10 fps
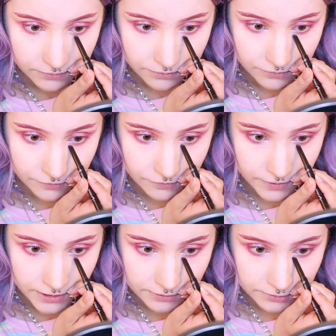
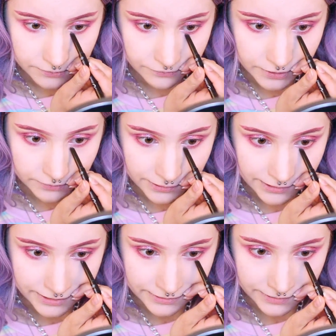very
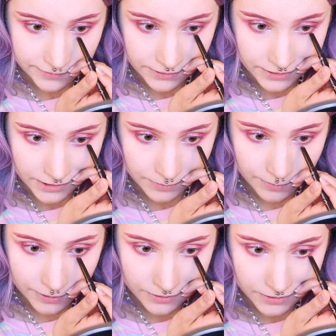lightly tap,
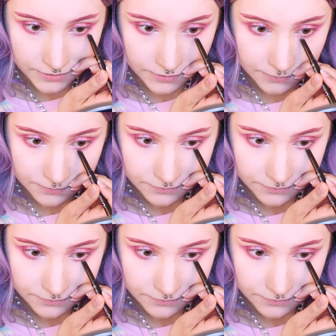because